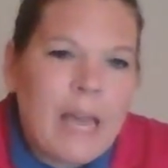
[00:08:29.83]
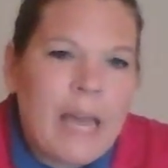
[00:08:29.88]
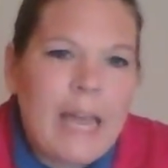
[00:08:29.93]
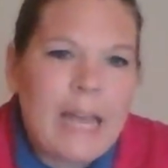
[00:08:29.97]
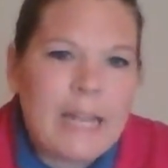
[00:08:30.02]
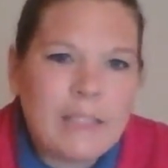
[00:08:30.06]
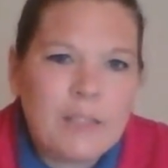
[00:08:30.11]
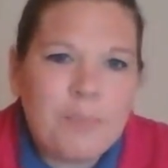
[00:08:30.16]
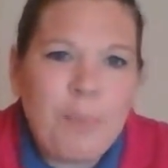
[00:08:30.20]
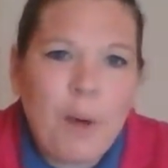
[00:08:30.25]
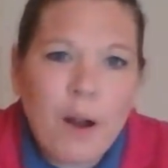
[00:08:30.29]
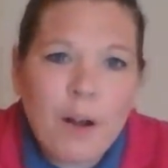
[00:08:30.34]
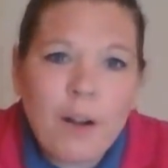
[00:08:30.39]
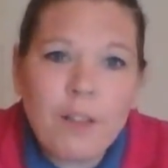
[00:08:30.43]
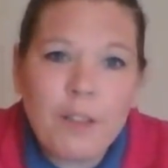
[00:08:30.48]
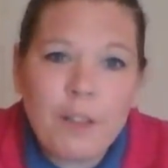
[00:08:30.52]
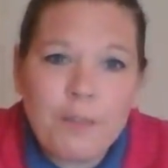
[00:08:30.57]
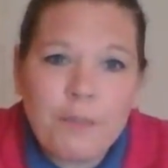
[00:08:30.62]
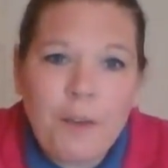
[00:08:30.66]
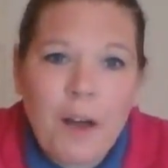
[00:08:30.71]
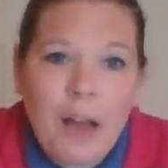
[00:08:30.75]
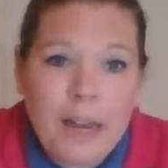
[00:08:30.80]
it's part of
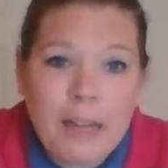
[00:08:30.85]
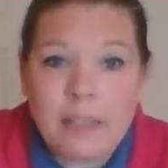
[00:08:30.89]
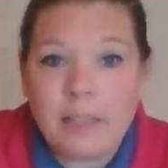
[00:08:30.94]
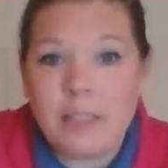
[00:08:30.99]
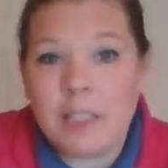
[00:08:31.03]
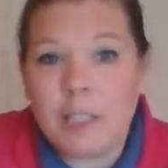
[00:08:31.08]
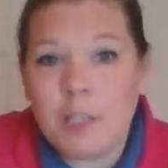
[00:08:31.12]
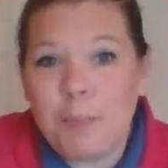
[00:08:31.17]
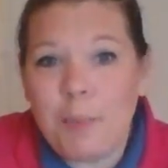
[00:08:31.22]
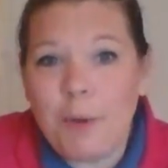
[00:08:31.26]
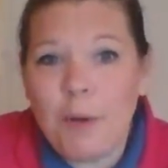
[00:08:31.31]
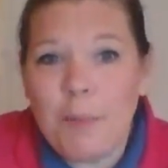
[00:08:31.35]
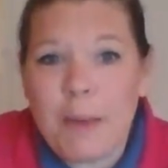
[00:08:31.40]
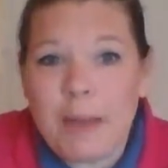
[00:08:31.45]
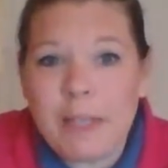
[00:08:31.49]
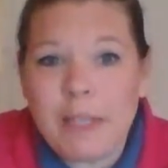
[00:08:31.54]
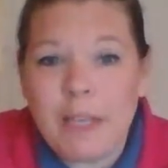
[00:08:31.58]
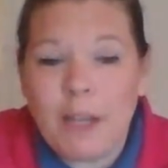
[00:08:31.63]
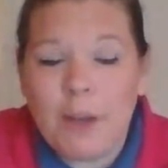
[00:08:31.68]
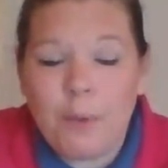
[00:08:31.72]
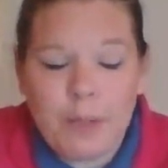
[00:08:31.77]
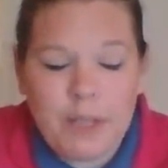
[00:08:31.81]
the fun, is
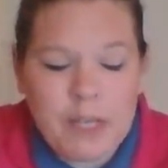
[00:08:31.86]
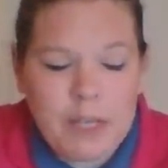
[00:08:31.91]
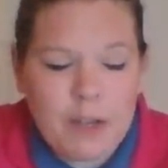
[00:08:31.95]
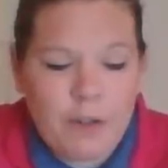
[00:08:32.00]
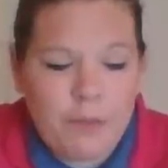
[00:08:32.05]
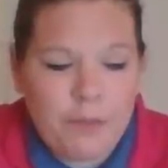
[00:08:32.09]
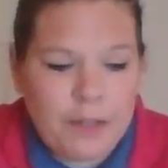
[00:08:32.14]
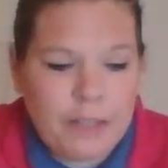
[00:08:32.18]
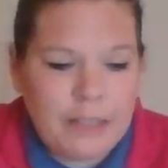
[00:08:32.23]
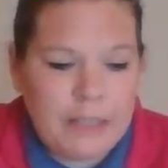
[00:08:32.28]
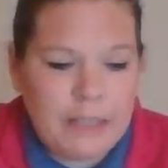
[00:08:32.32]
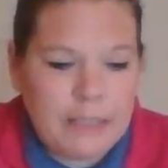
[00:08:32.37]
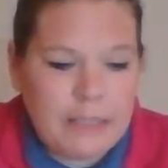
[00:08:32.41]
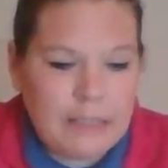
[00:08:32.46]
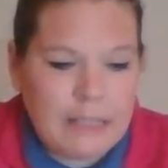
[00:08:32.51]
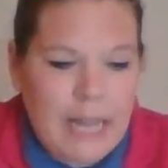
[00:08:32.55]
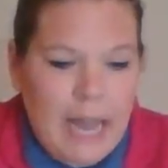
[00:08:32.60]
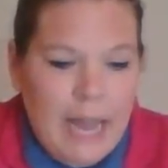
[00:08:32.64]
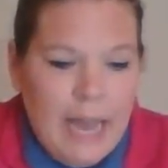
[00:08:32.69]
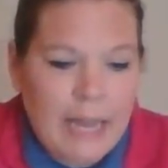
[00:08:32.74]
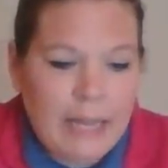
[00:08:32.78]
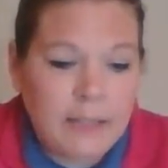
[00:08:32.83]
experimenting with different
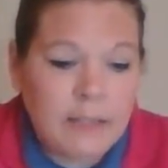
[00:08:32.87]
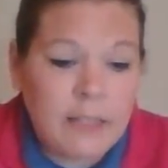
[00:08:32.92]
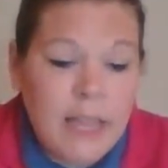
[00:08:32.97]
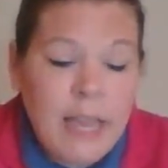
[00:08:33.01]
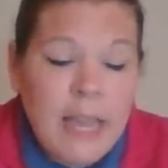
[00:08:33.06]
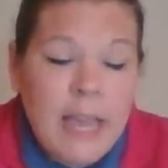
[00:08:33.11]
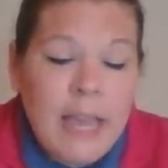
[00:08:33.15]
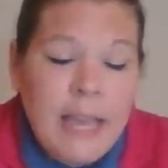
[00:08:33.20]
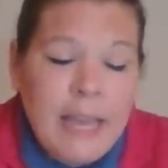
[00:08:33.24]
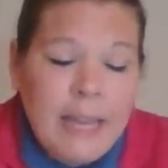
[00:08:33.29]
designs.